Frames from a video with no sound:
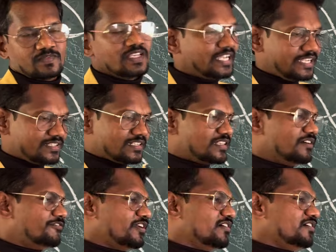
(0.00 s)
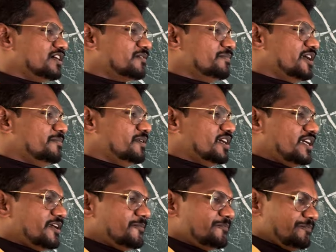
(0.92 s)
Either the flower may
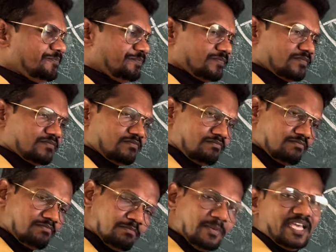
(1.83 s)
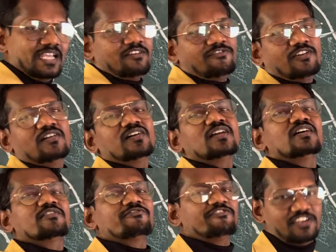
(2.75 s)
be male flower
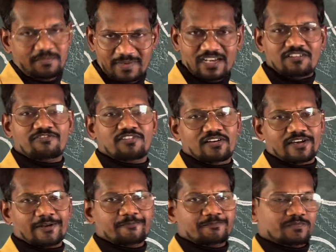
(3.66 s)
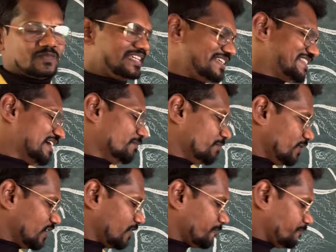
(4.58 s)
or female flower.
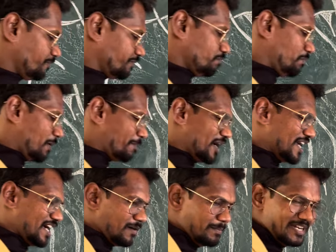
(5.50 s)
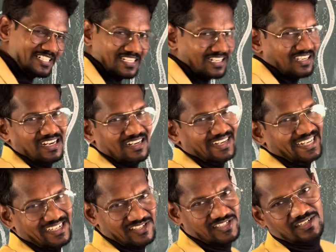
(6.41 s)
Example, papaya, bitter gourd,
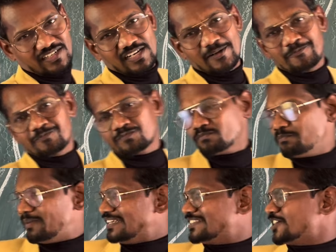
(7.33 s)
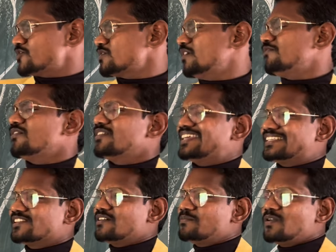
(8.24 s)
etc. Bisexual, for
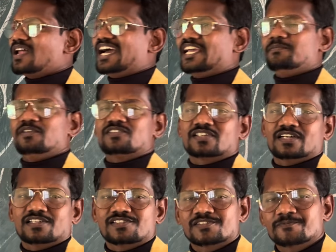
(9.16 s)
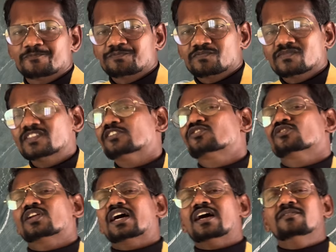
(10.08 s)
example, hibiscus,
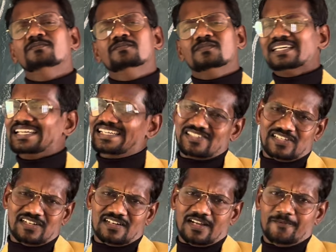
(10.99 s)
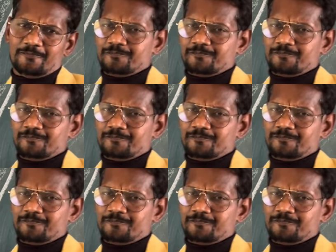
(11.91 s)
datura, etc.